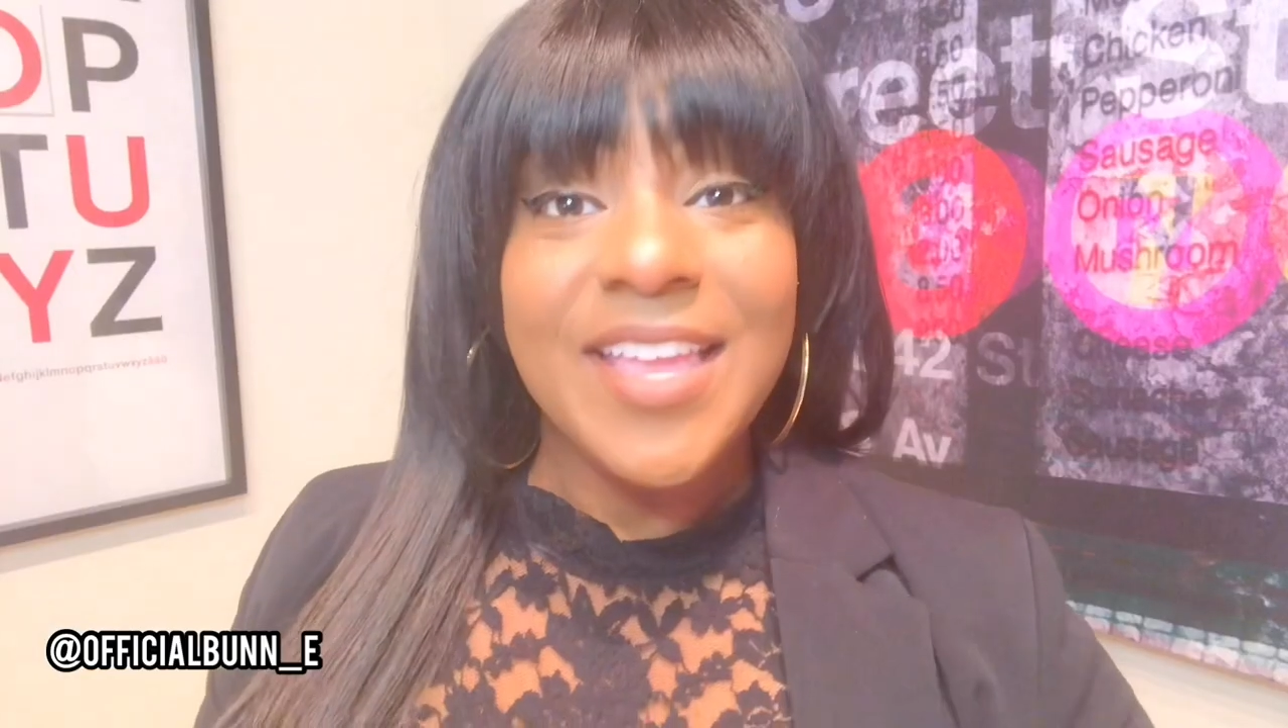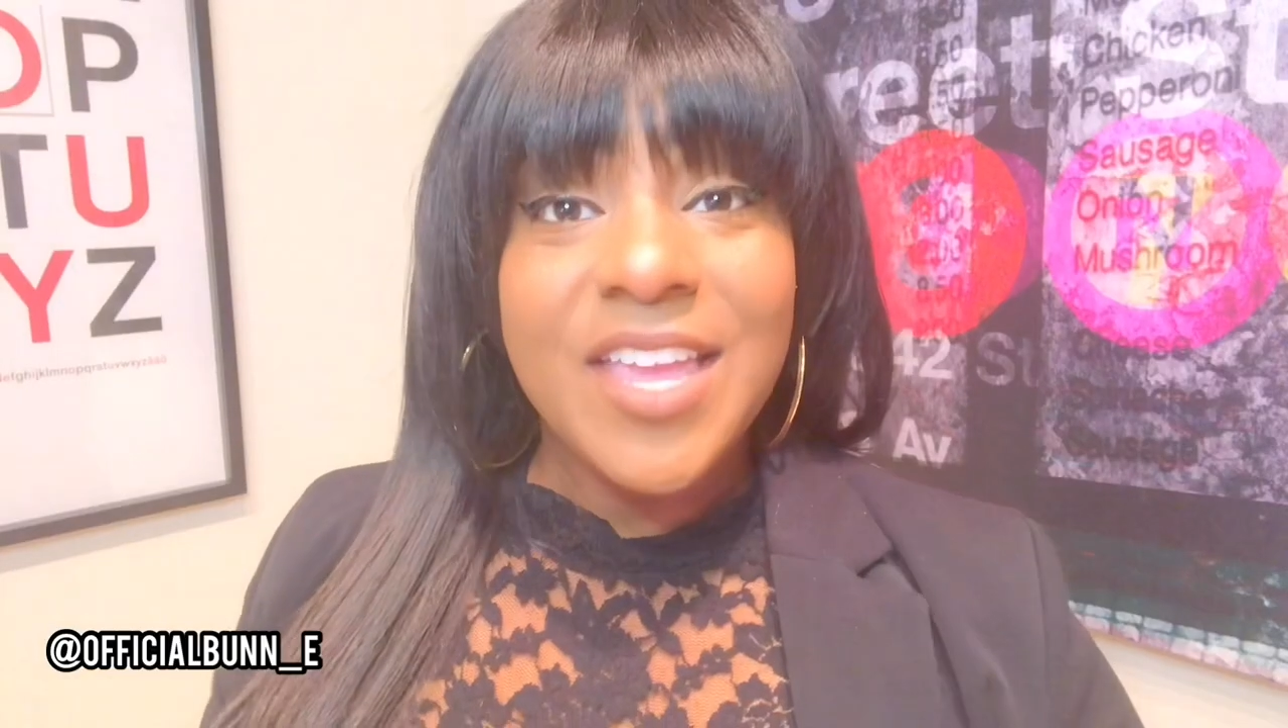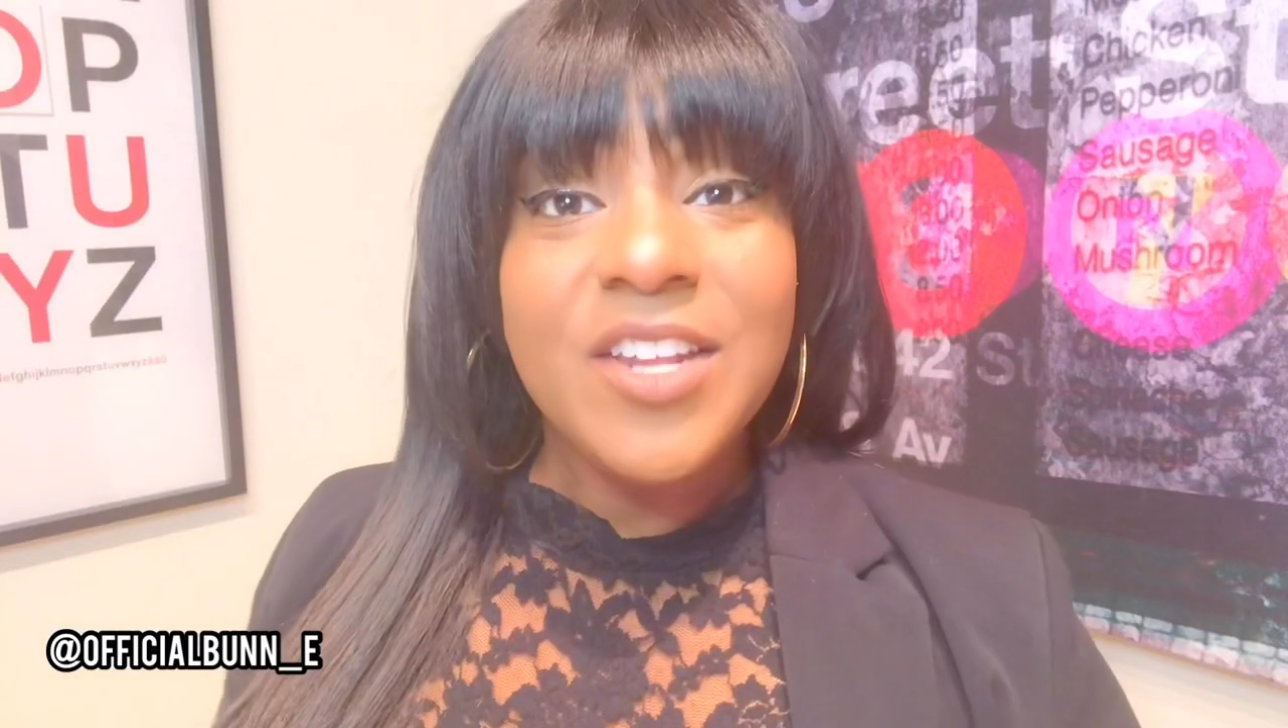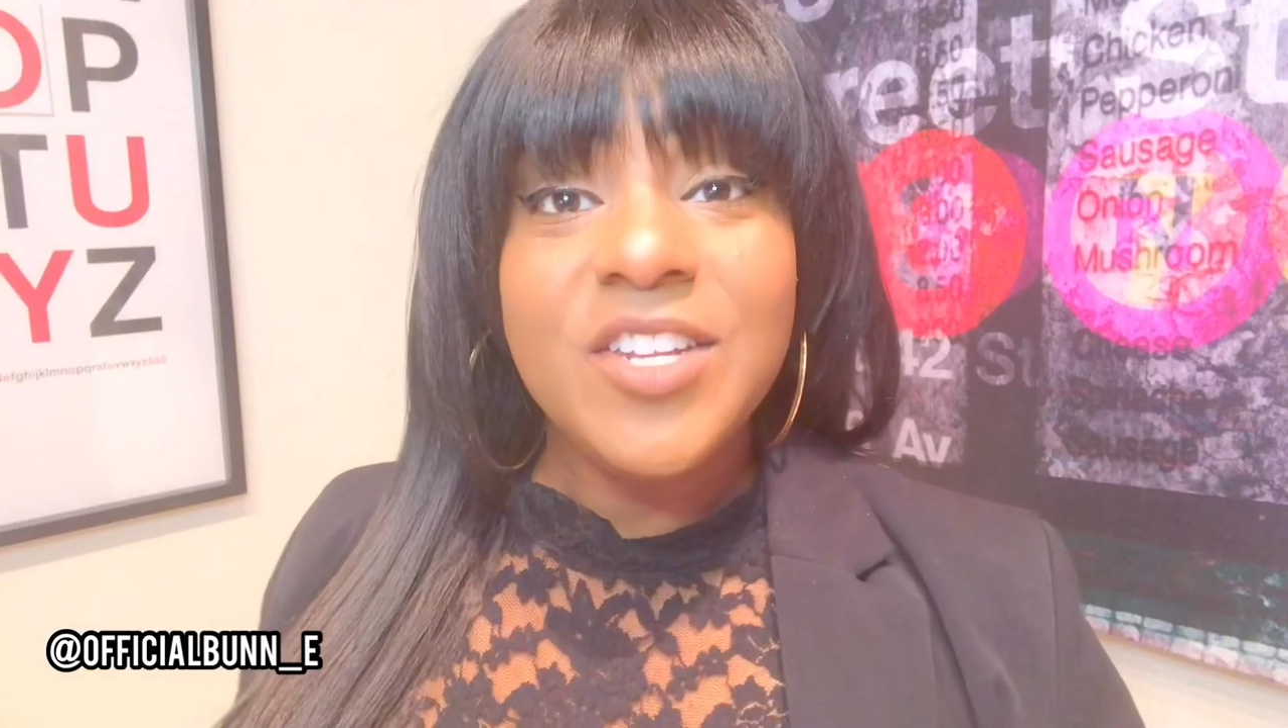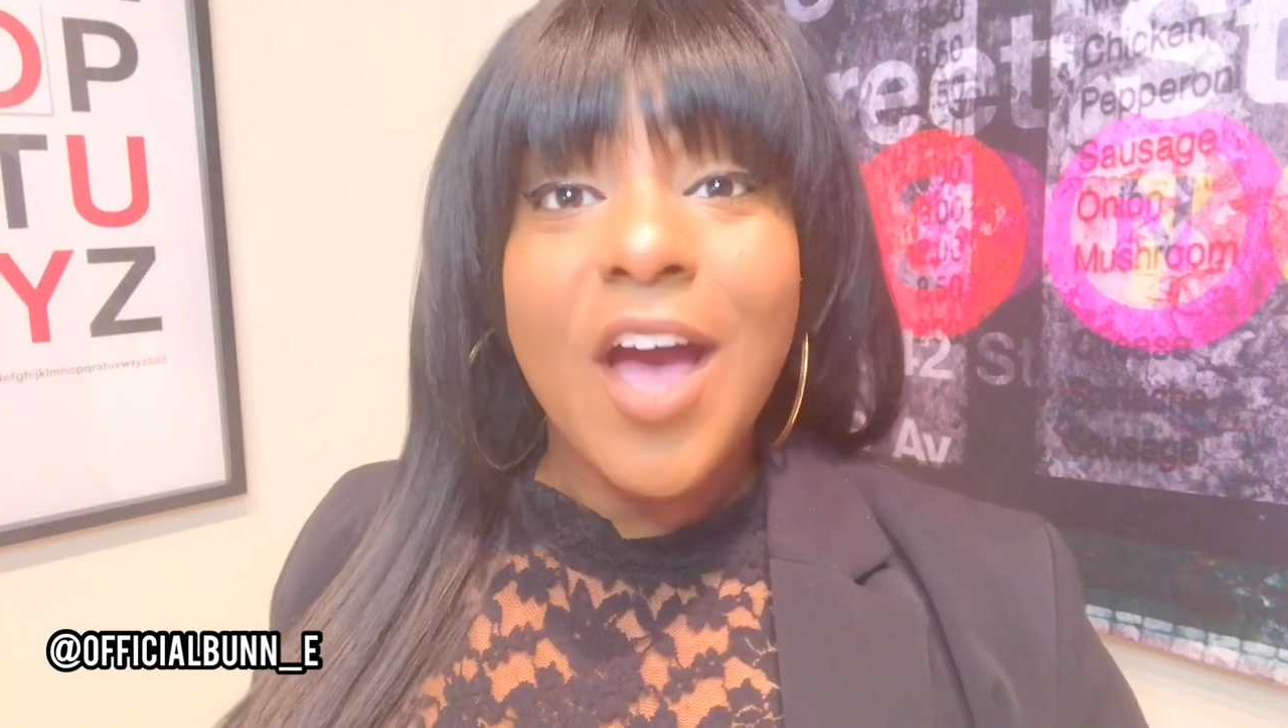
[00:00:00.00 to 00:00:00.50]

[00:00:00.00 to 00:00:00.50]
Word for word: Get a